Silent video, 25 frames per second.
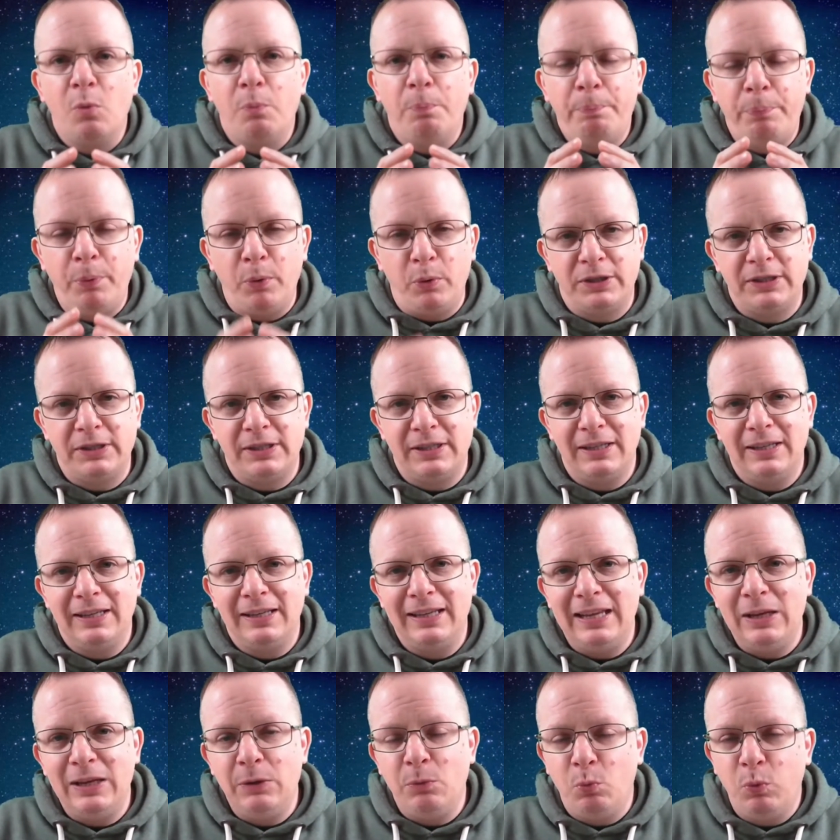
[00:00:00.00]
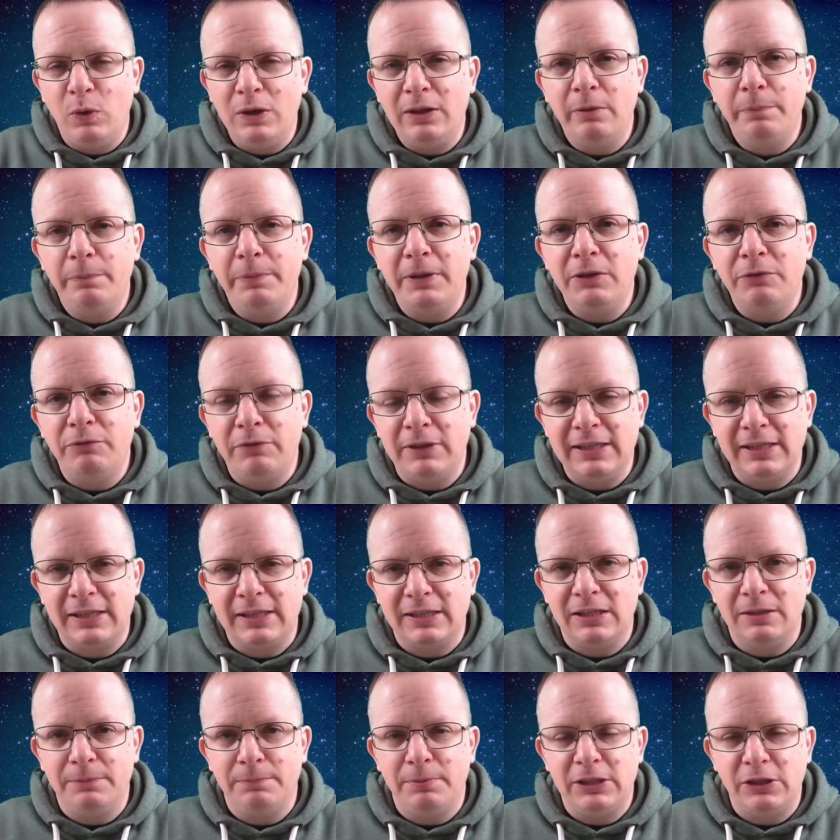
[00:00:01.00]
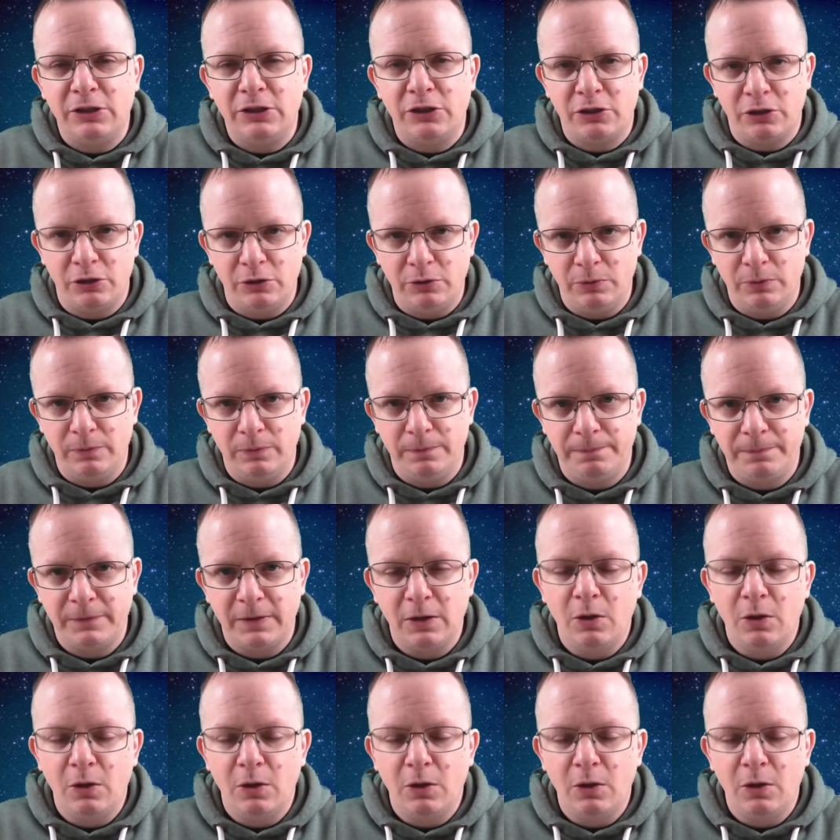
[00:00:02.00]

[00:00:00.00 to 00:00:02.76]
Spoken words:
But it will be reasonably soon.